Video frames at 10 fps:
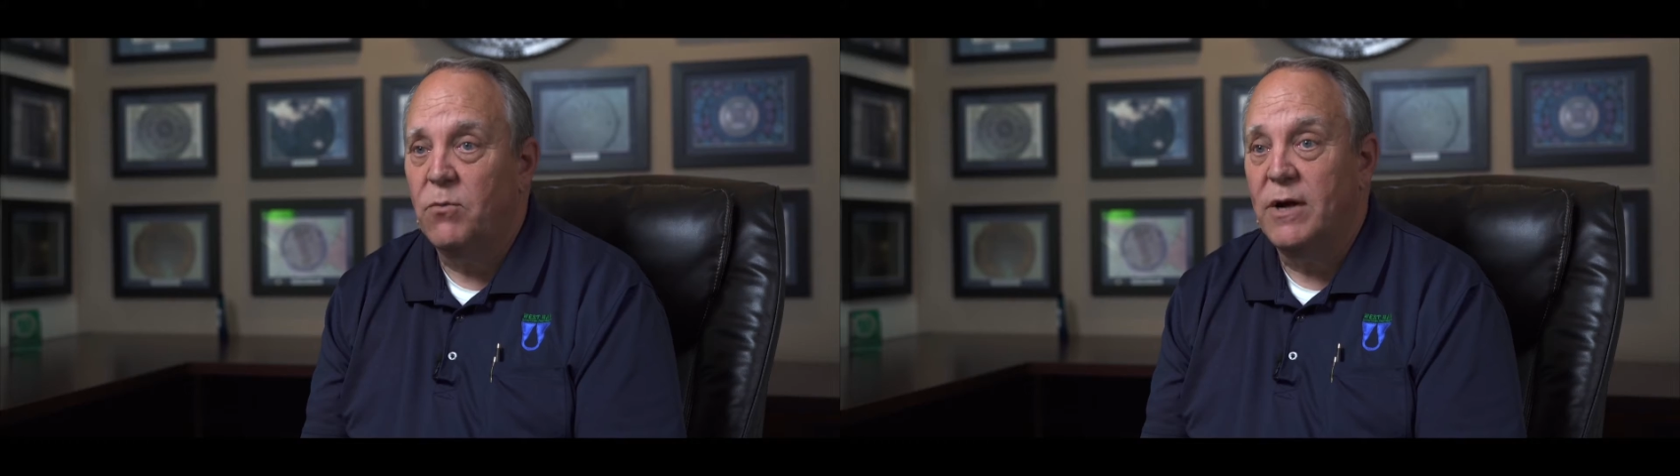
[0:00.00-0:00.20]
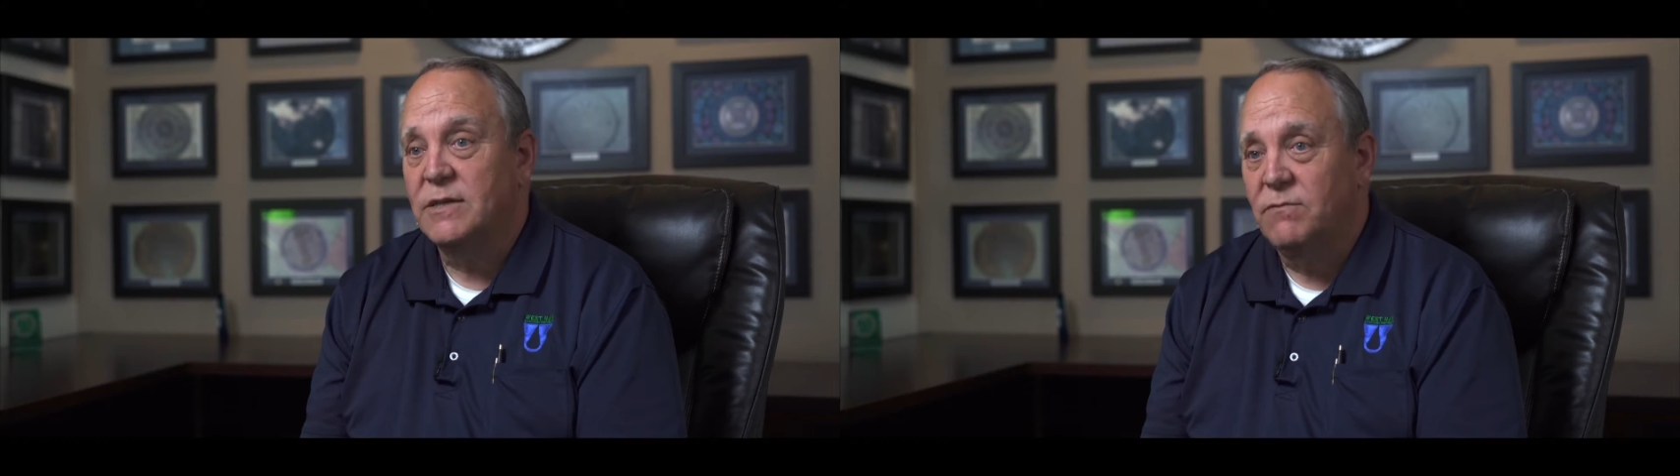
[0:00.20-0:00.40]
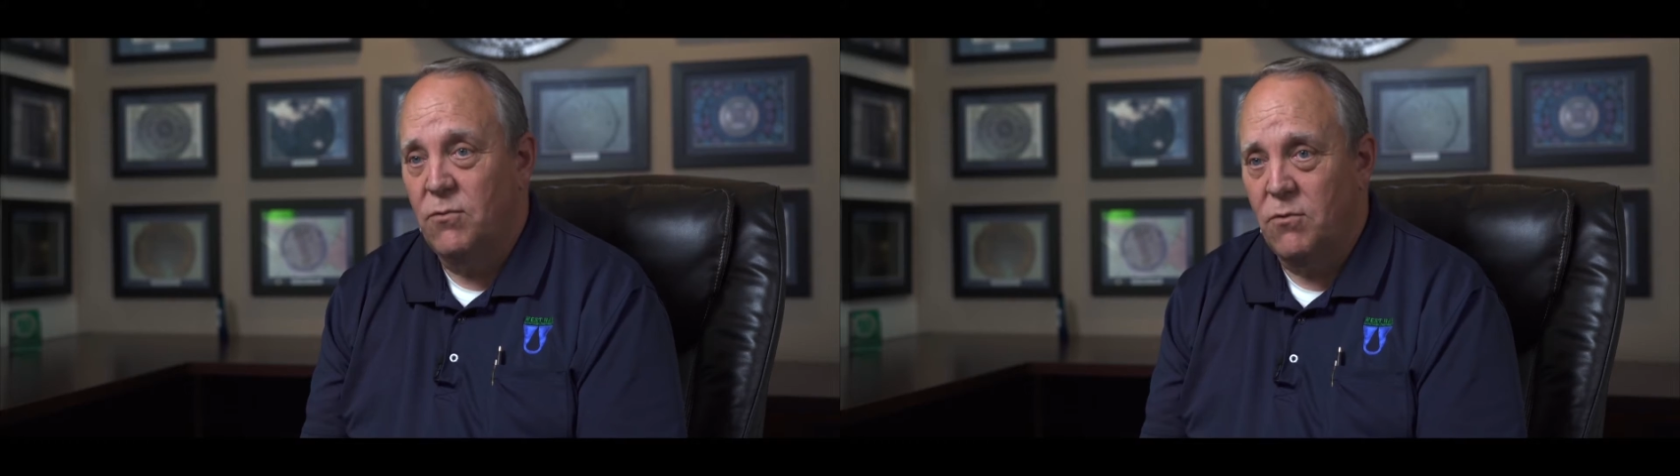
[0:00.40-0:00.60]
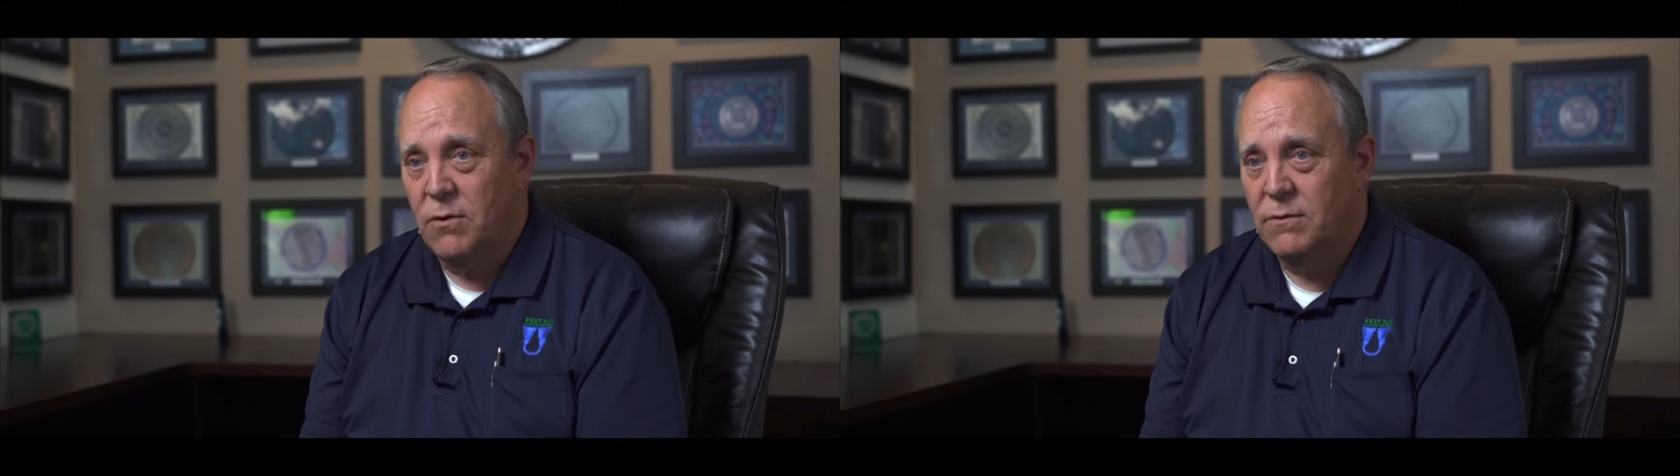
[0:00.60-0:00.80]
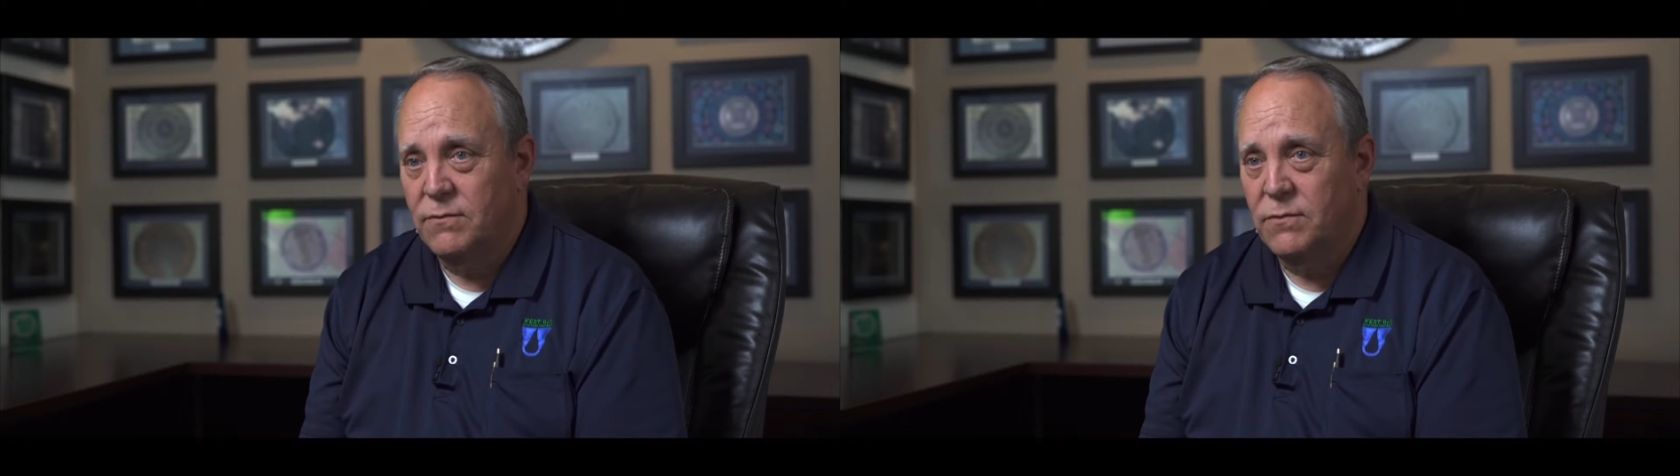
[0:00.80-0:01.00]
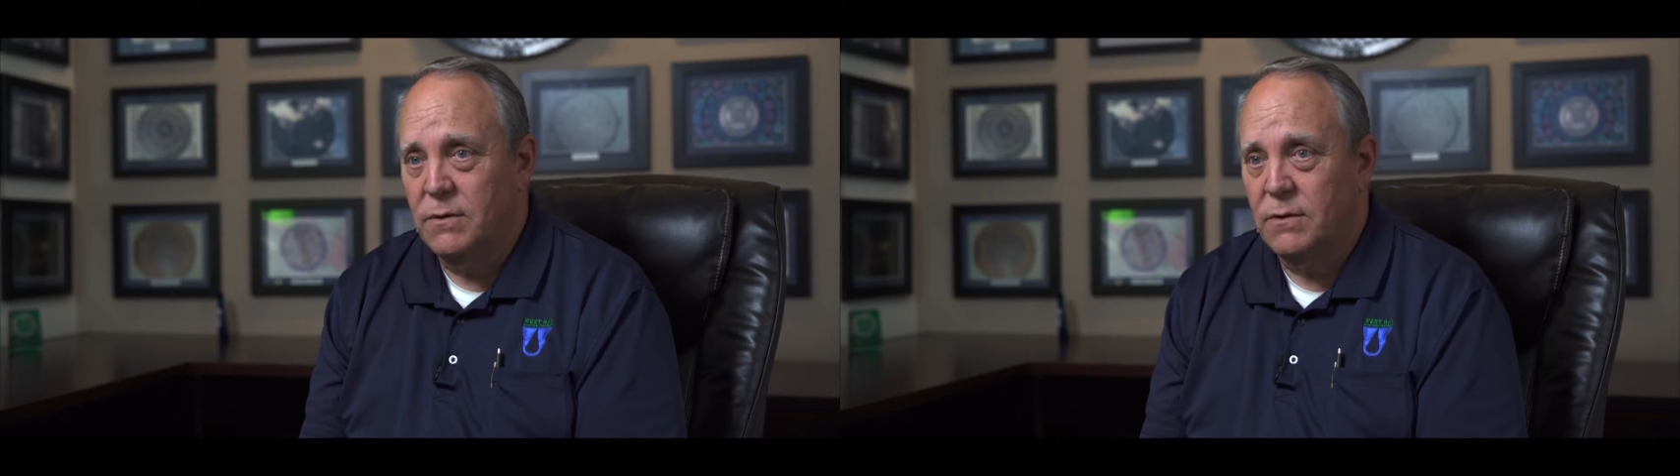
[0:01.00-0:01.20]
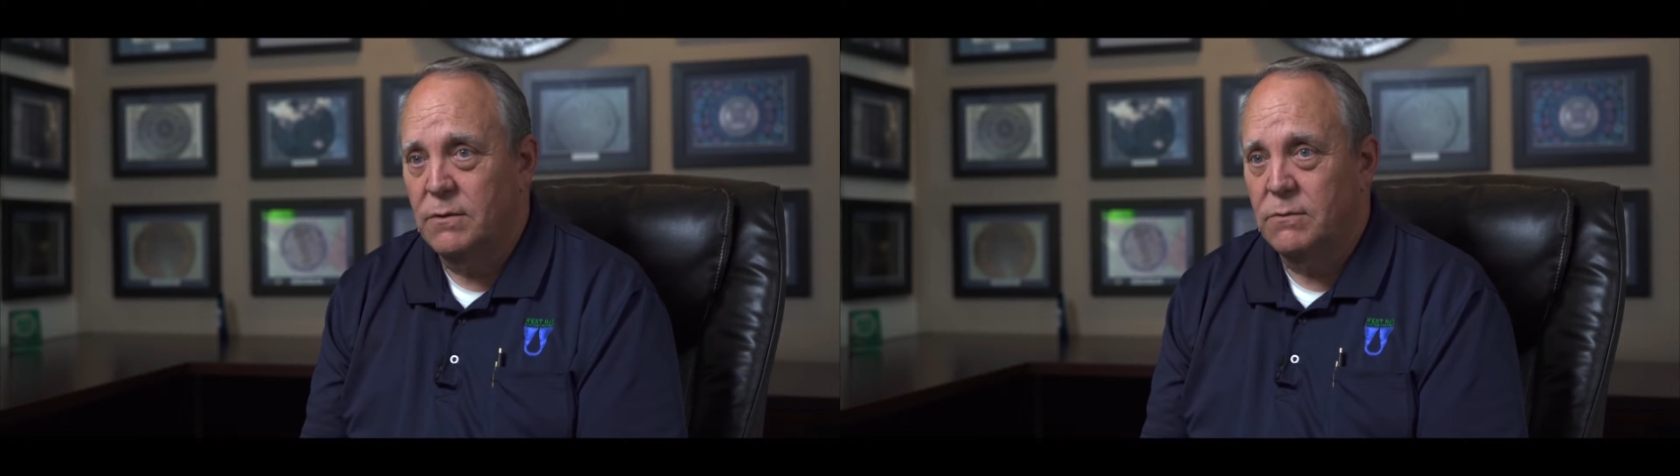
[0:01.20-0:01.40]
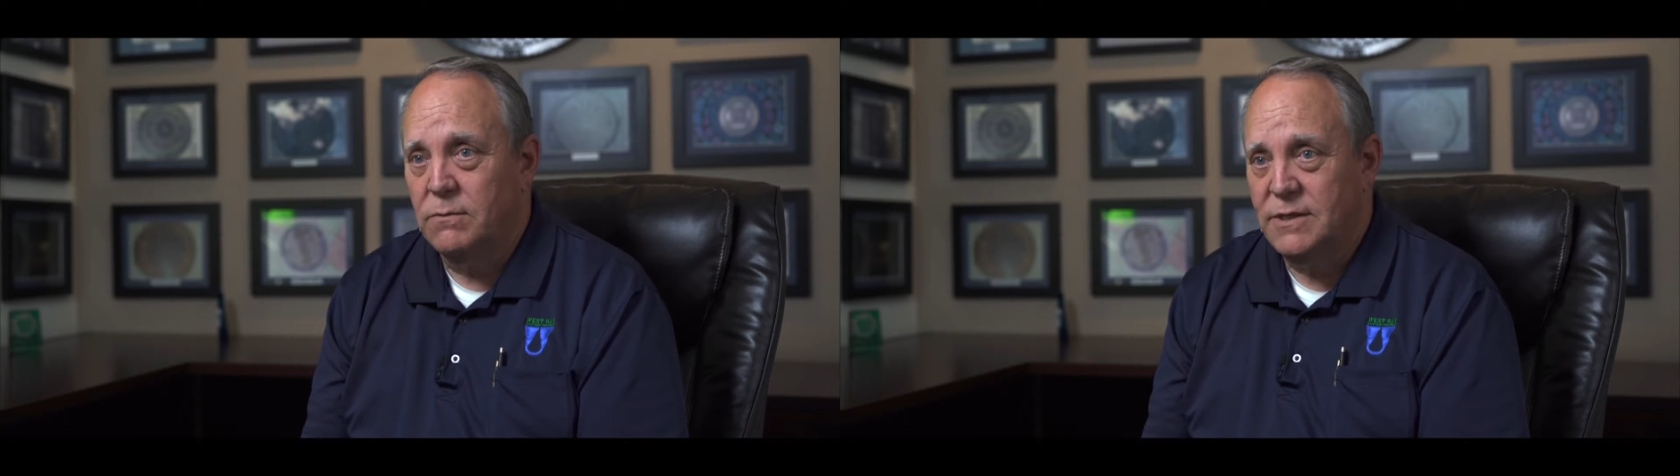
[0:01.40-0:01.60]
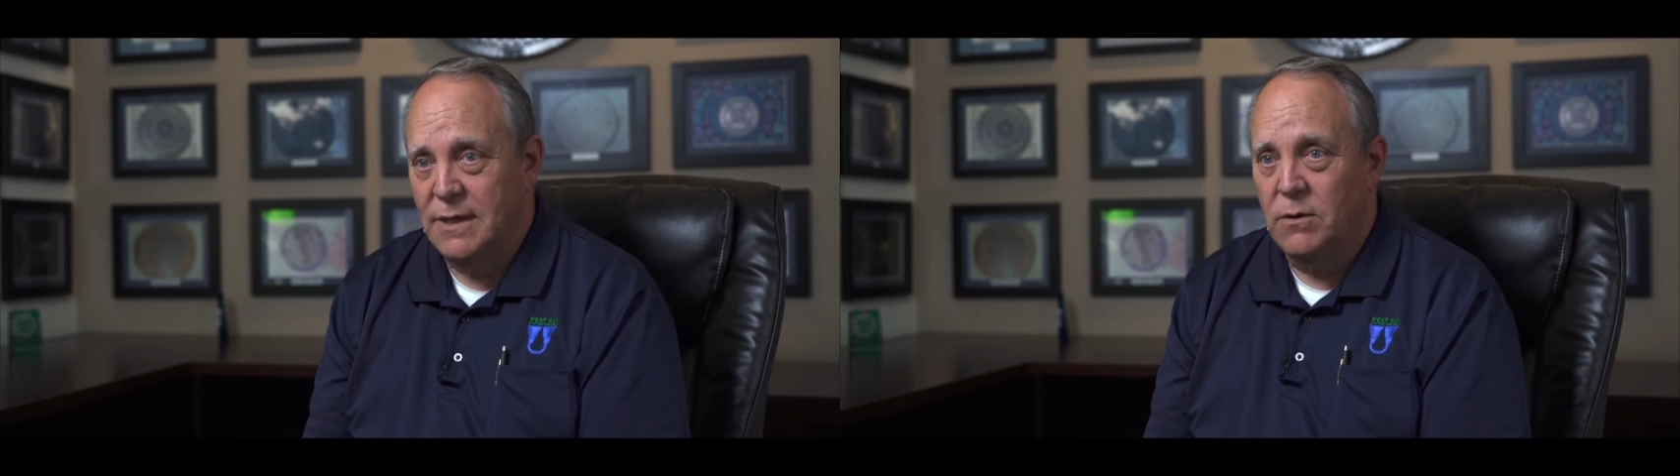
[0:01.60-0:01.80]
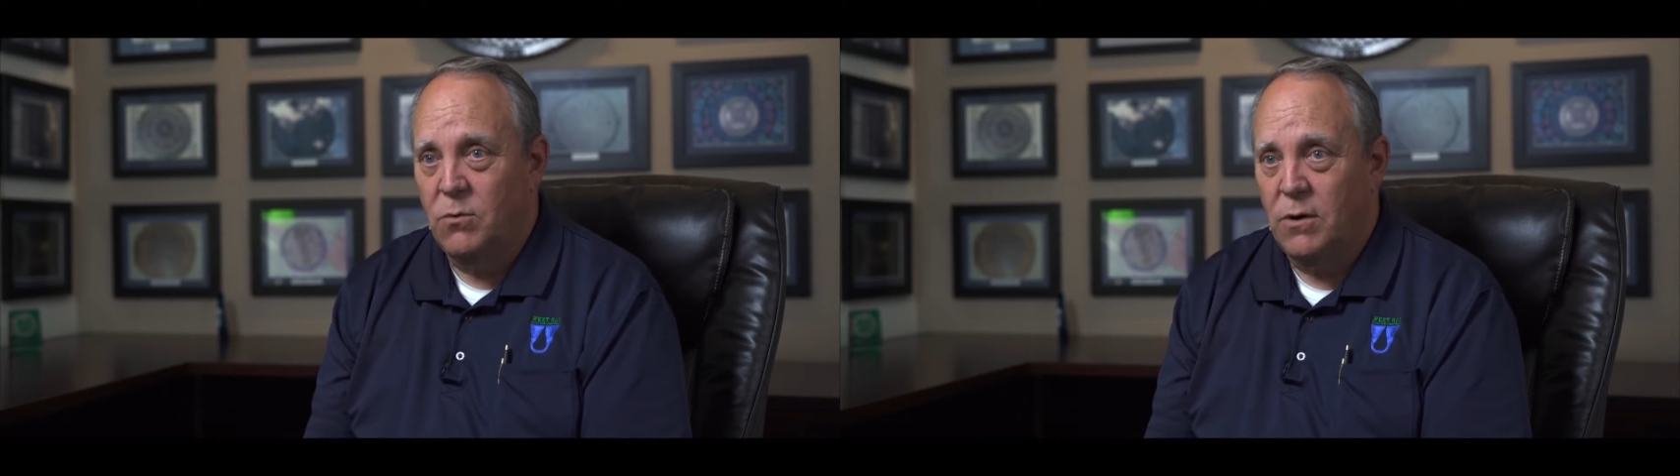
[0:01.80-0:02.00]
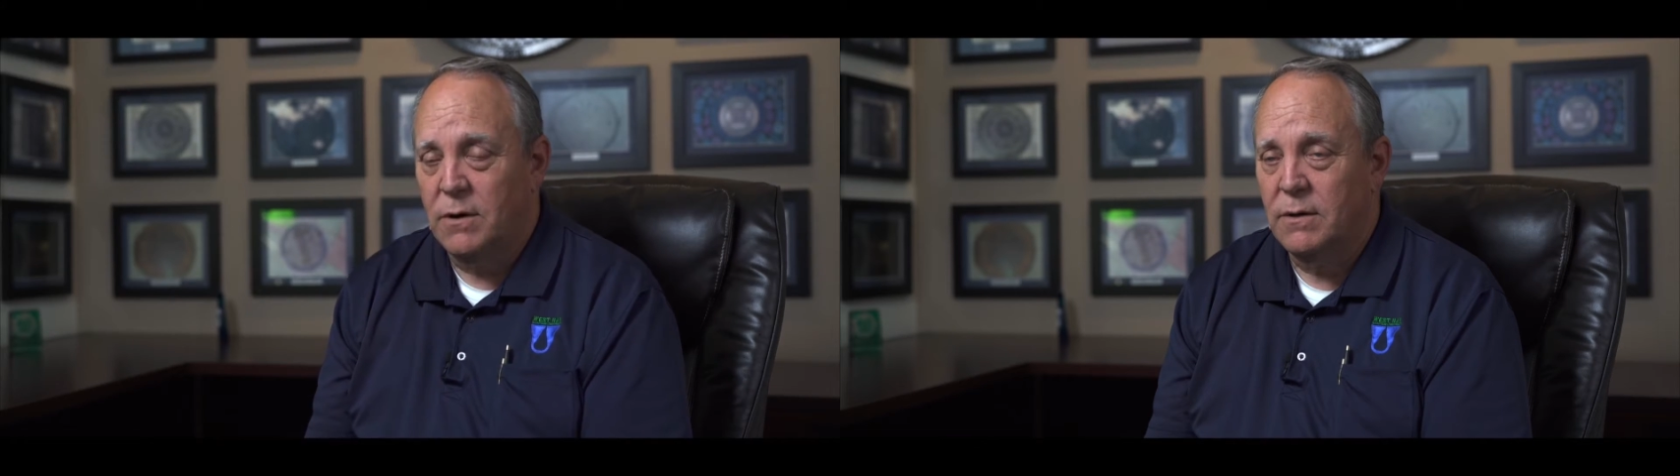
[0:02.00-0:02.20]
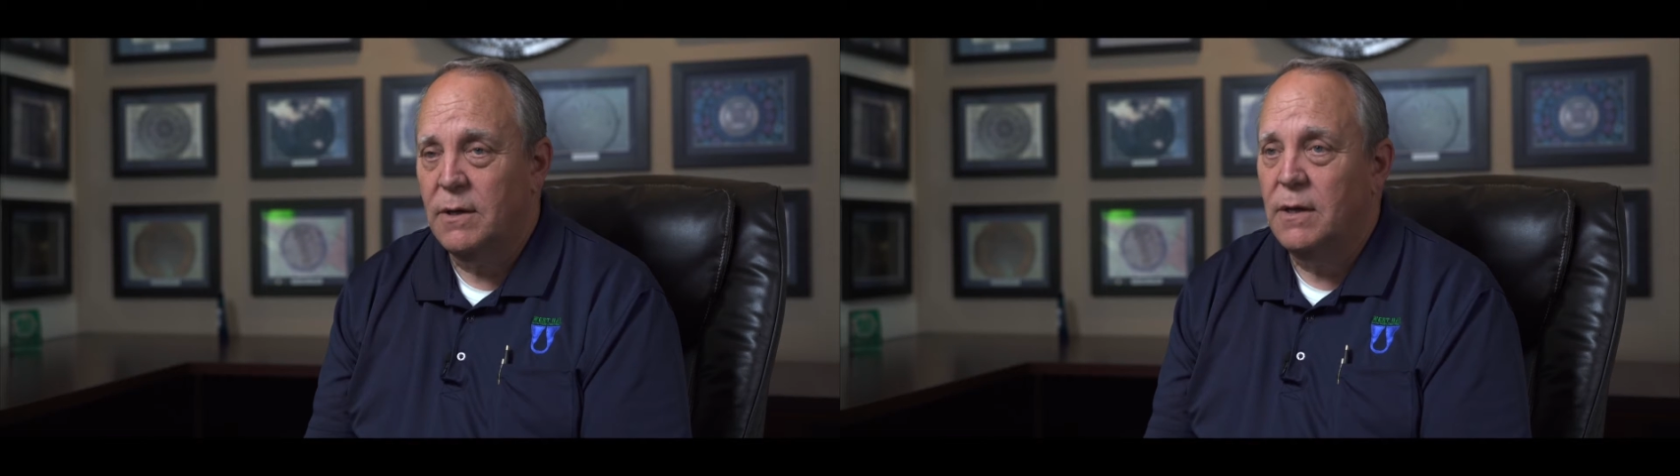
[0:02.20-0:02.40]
reservoir for recycled water,